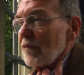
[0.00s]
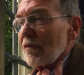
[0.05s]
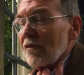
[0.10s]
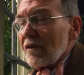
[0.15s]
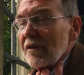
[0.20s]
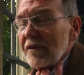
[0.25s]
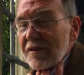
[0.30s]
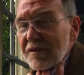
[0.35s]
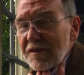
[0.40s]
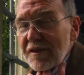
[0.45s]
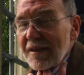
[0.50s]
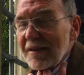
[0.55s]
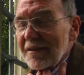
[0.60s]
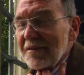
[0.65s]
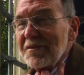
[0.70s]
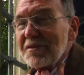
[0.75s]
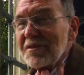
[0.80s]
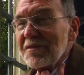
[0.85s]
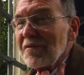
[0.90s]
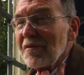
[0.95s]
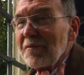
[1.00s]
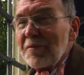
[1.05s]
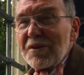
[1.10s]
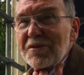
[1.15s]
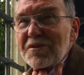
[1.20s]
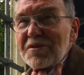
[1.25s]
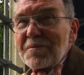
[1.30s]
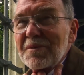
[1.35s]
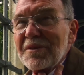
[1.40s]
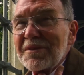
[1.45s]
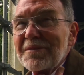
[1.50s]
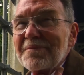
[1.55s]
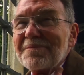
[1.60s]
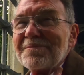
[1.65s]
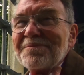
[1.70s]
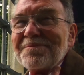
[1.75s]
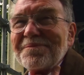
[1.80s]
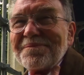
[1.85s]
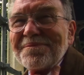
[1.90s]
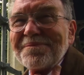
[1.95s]
30 seconds of amusement.
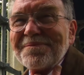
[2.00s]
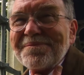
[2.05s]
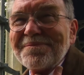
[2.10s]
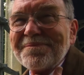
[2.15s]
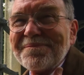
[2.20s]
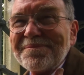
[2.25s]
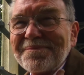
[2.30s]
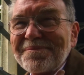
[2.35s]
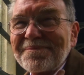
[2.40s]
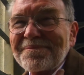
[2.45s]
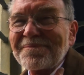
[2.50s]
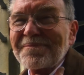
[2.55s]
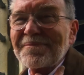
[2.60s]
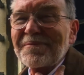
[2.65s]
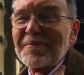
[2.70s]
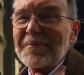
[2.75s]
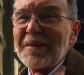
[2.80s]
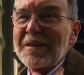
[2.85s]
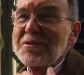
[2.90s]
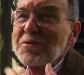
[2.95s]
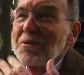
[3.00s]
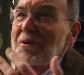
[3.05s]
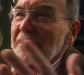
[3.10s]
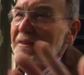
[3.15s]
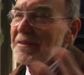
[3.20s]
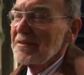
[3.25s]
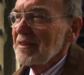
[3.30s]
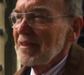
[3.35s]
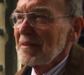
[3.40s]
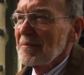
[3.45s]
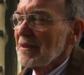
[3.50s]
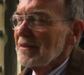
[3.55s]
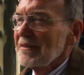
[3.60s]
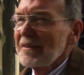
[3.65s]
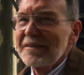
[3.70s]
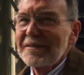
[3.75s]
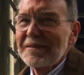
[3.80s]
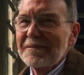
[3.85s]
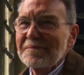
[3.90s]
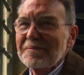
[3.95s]
That's all I can say about
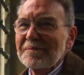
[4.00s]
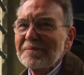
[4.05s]
that.